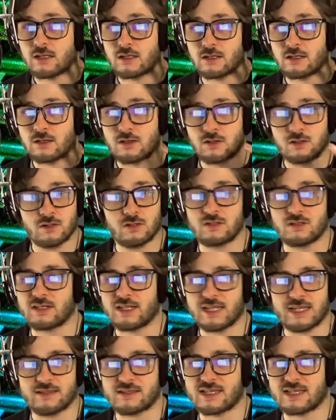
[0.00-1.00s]
Couldn't
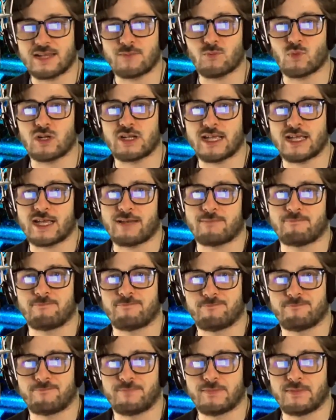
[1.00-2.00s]
get the same one again.
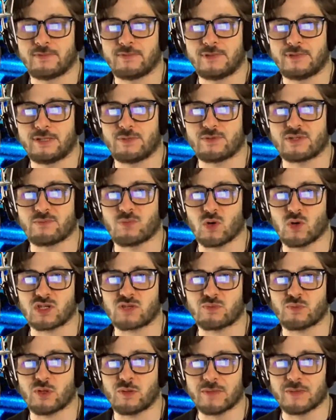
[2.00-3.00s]
It was
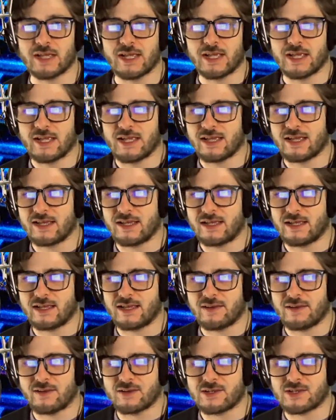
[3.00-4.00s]
impossible.
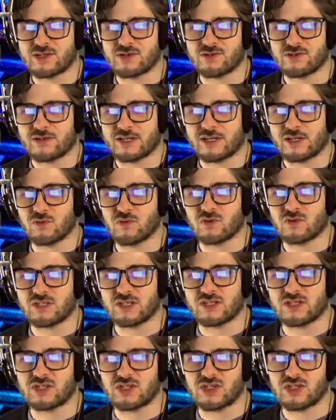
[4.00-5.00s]
So I
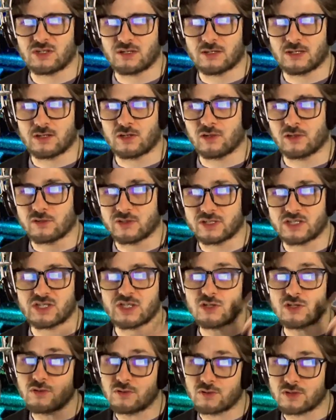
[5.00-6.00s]
ordered
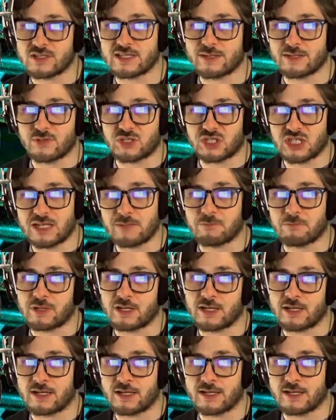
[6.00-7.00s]
2 because they were
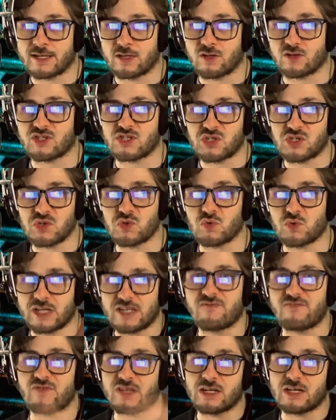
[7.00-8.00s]
cheaper, and I got 2
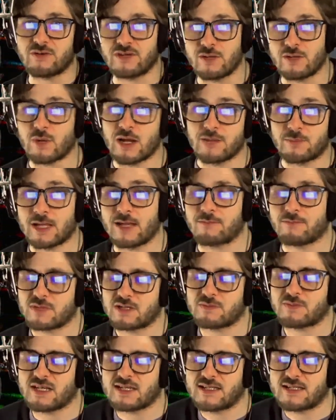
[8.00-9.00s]
inferior
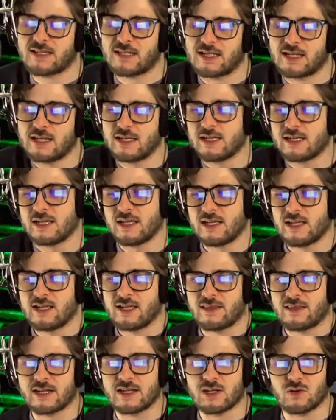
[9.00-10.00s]
webcams, basically.
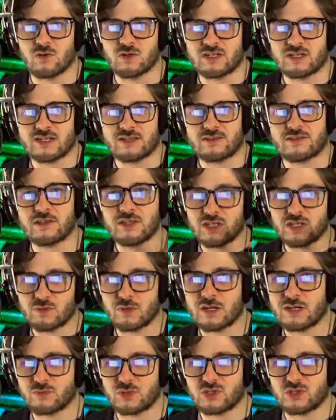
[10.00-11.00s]
Then I ordered a third
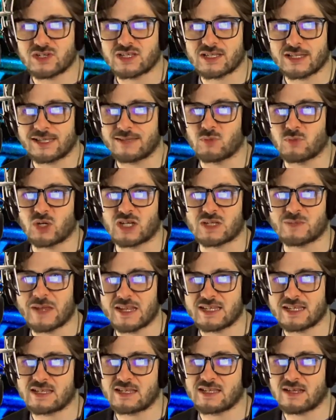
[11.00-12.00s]
one, which was slightly more
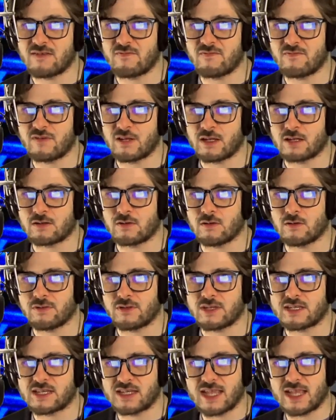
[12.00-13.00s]
expensive, and got
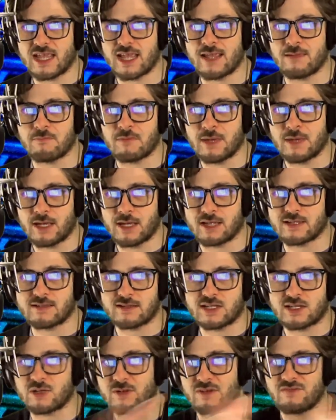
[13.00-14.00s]
the same as
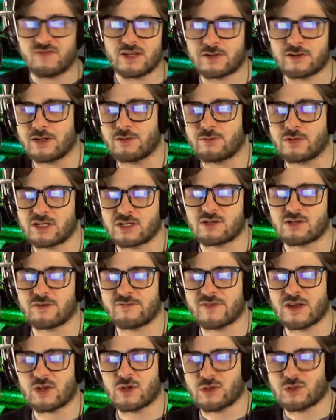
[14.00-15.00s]
the 2 inferior ones. So
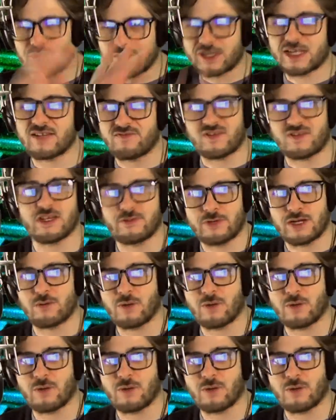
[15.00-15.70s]
I've now got 3 inferior